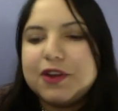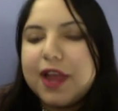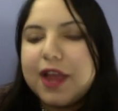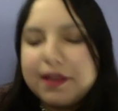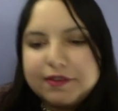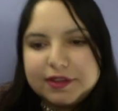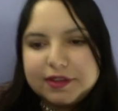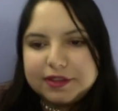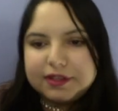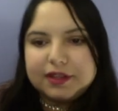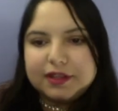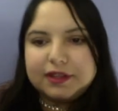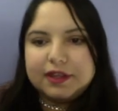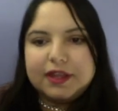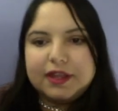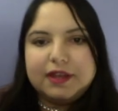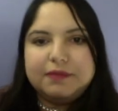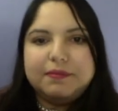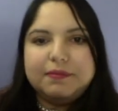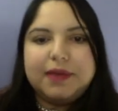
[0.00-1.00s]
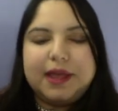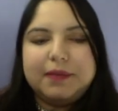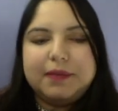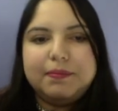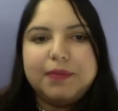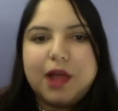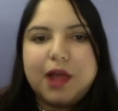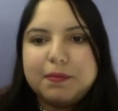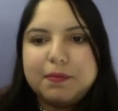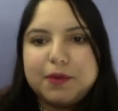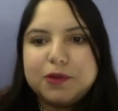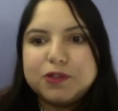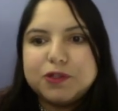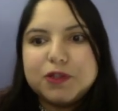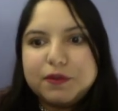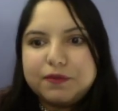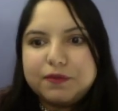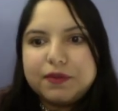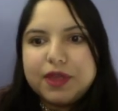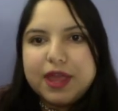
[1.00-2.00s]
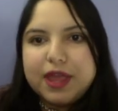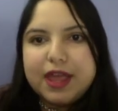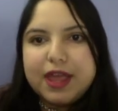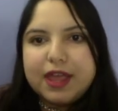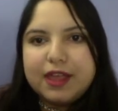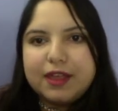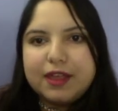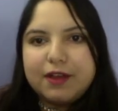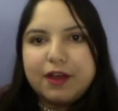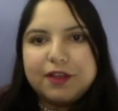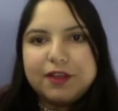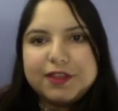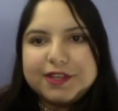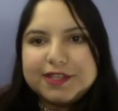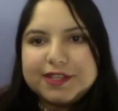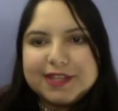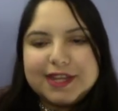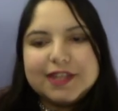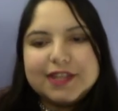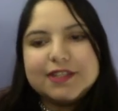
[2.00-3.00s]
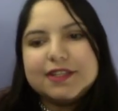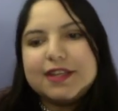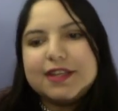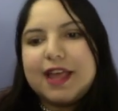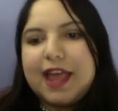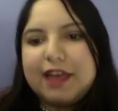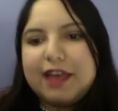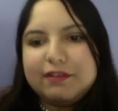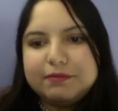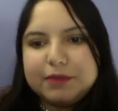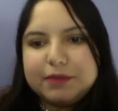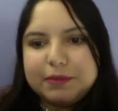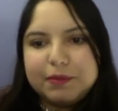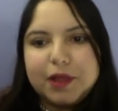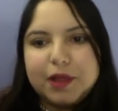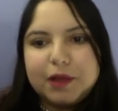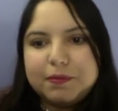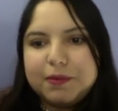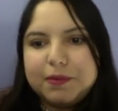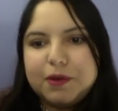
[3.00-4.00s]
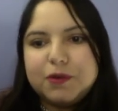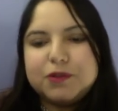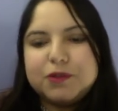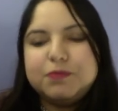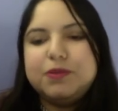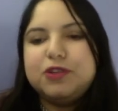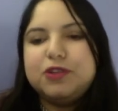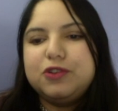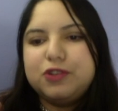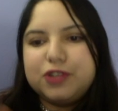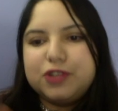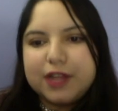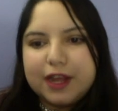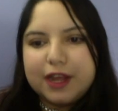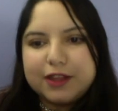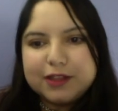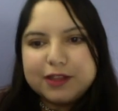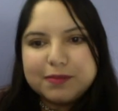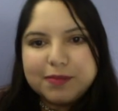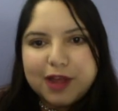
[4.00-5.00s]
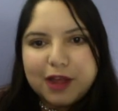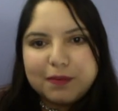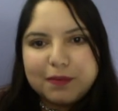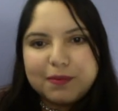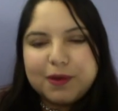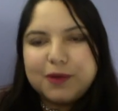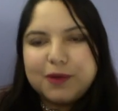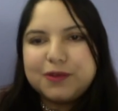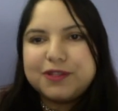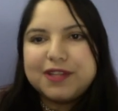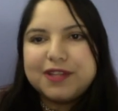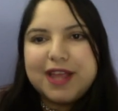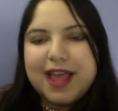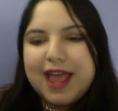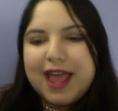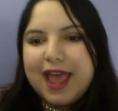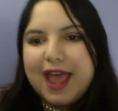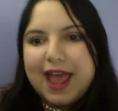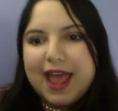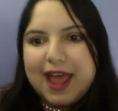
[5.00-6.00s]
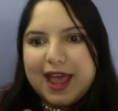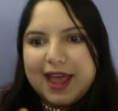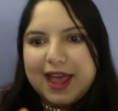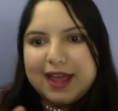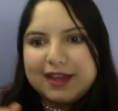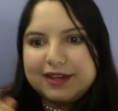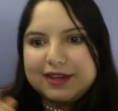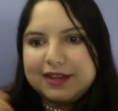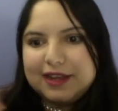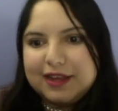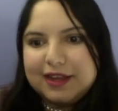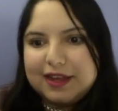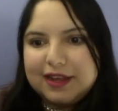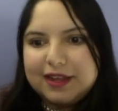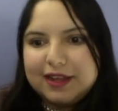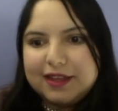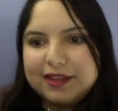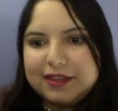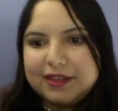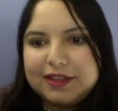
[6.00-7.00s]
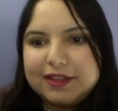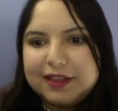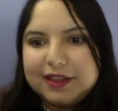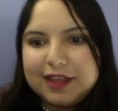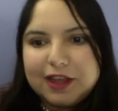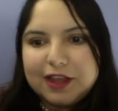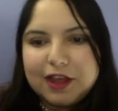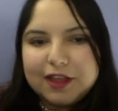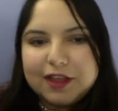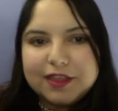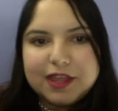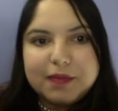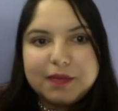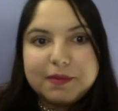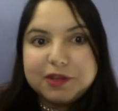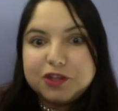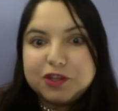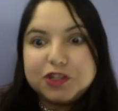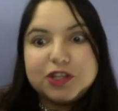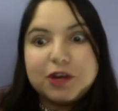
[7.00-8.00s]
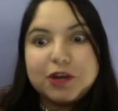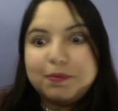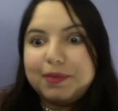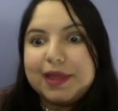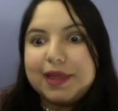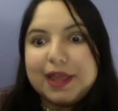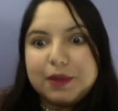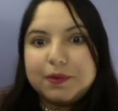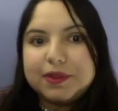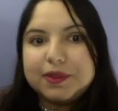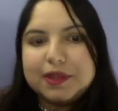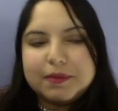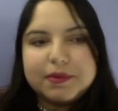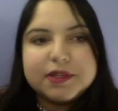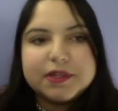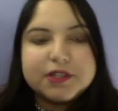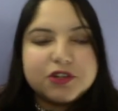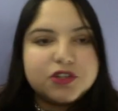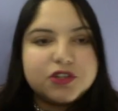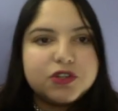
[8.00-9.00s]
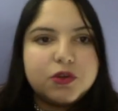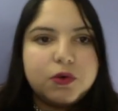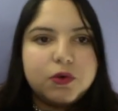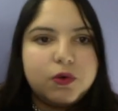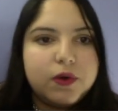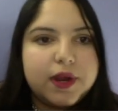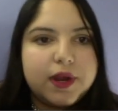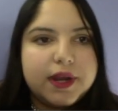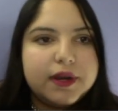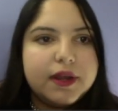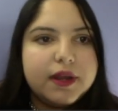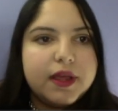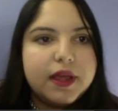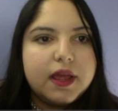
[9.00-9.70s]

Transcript: I have it in my blog post. So all these links I have in my blog post. Be sure to check out the blog post and click on them and just start playing with them because they're so great.